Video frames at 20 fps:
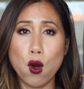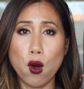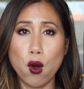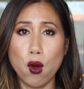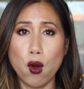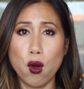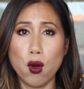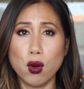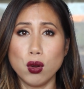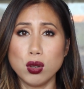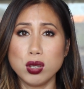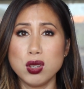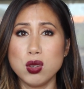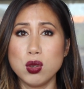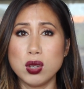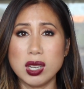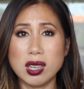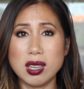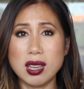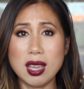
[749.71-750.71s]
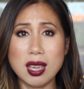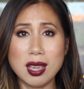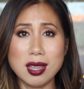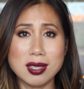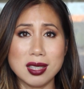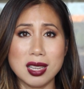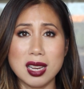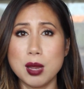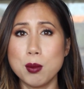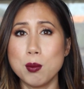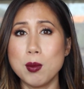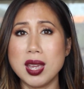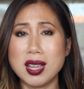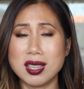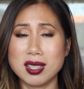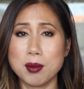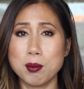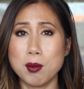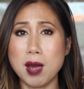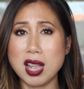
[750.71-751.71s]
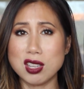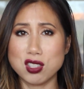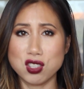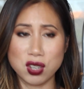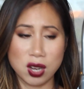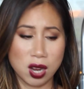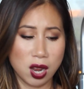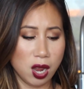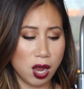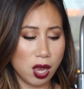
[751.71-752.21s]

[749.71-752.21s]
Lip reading: or you can easily mix and match